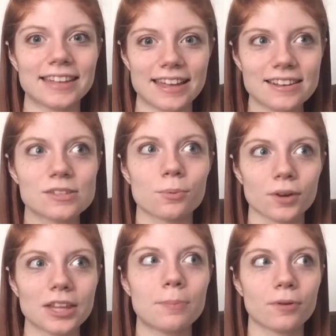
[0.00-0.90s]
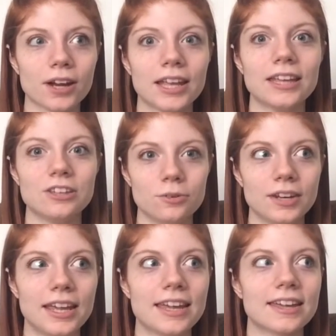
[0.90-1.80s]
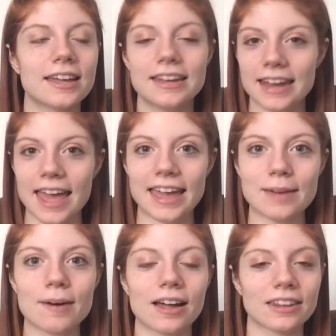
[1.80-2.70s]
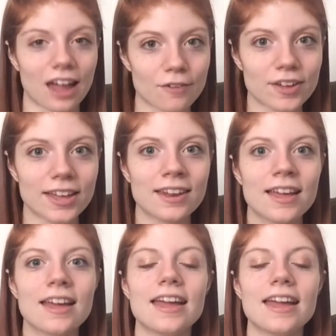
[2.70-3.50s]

Andy's a really pretty, unique name. I love it.